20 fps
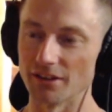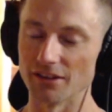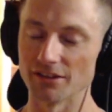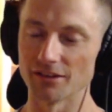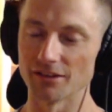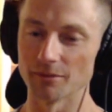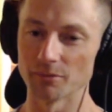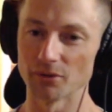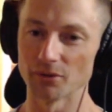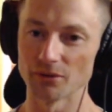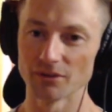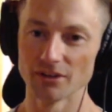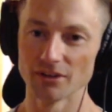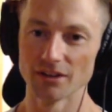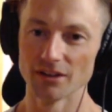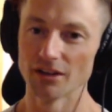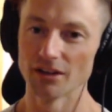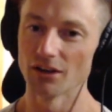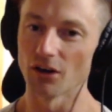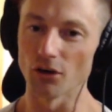Really simple.
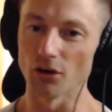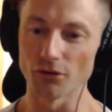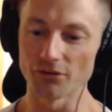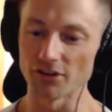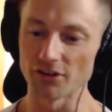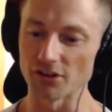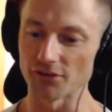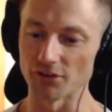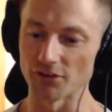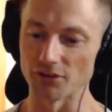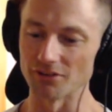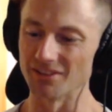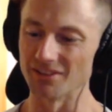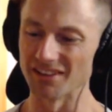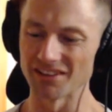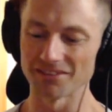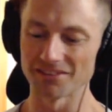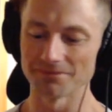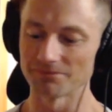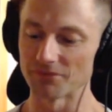Whole fresh food.
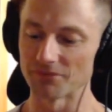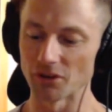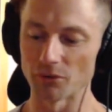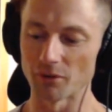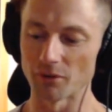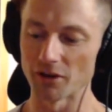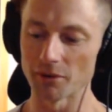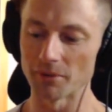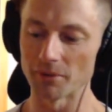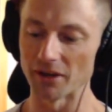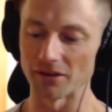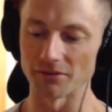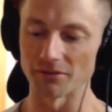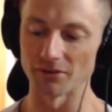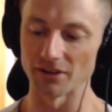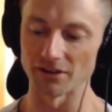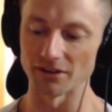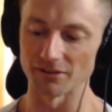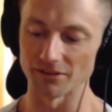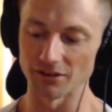Don't worry about
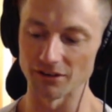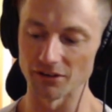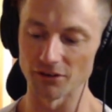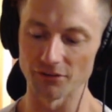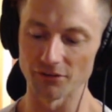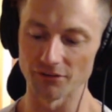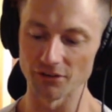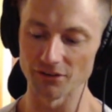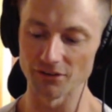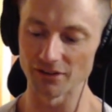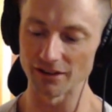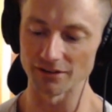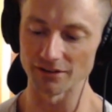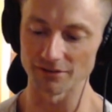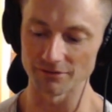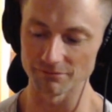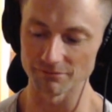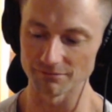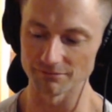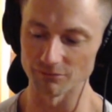it. Whether if you
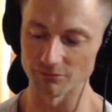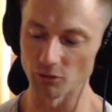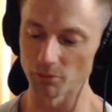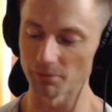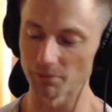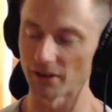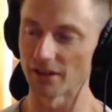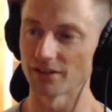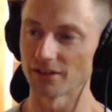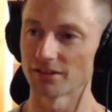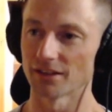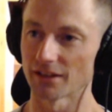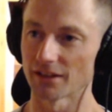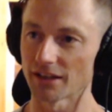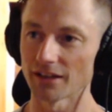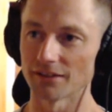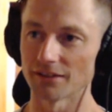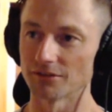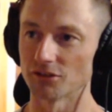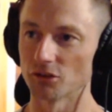think more plants,
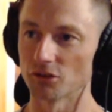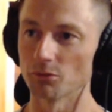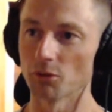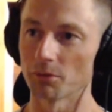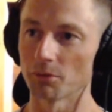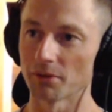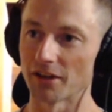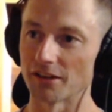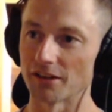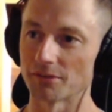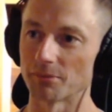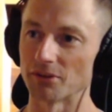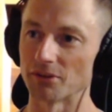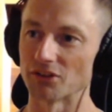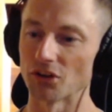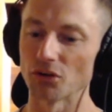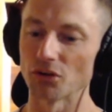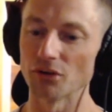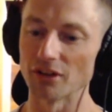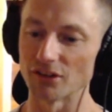okay, do more plants,
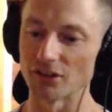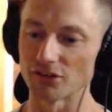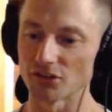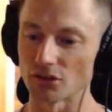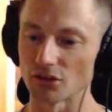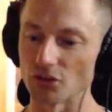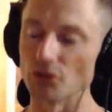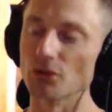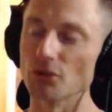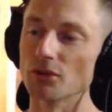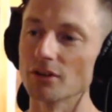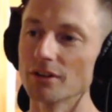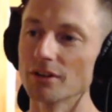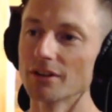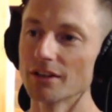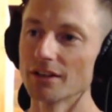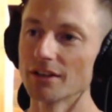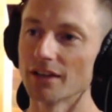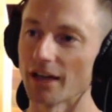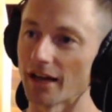but don't exclude
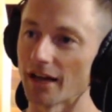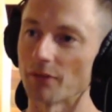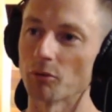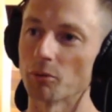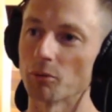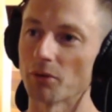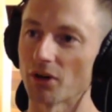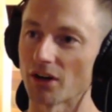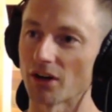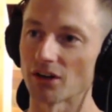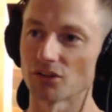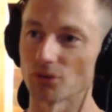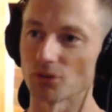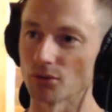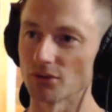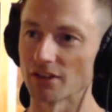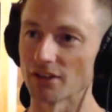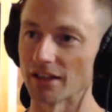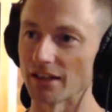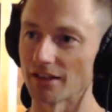animal products
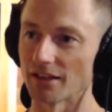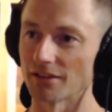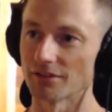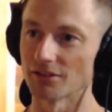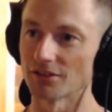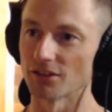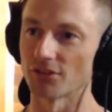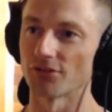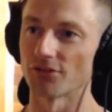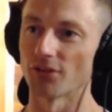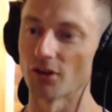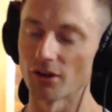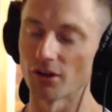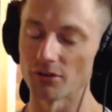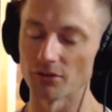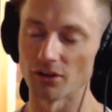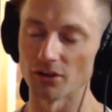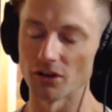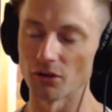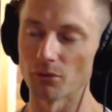altogether. Just
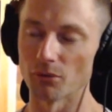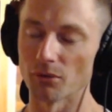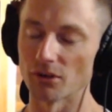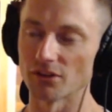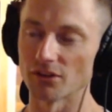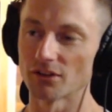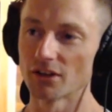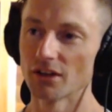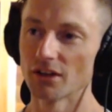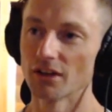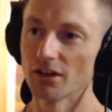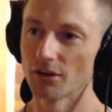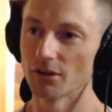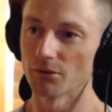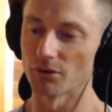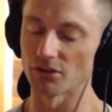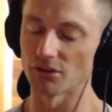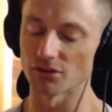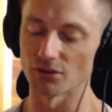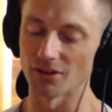find
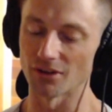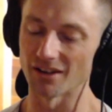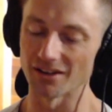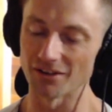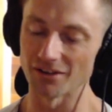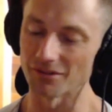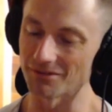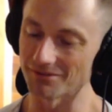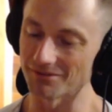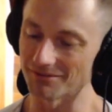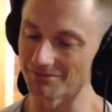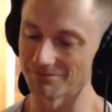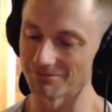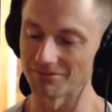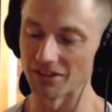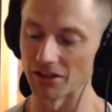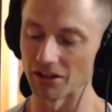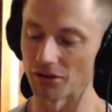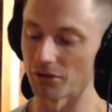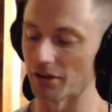what's good. I don't.
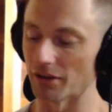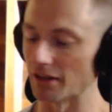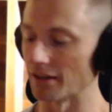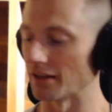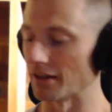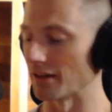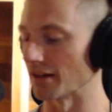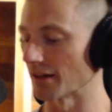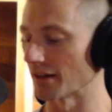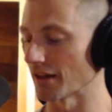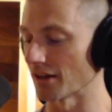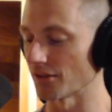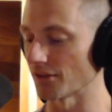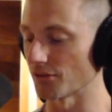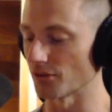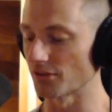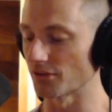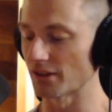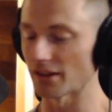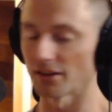And then the
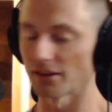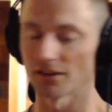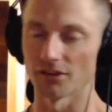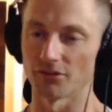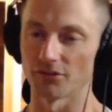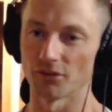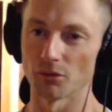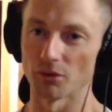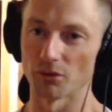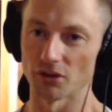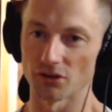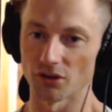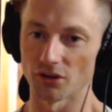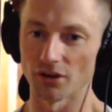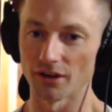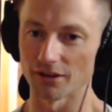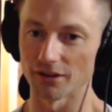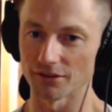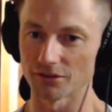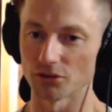carnivore thing, if you want to
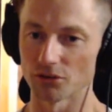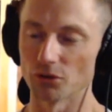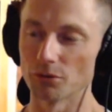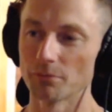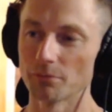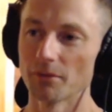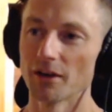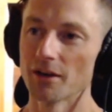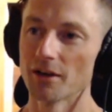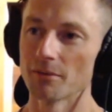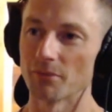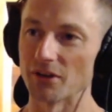try it, cool.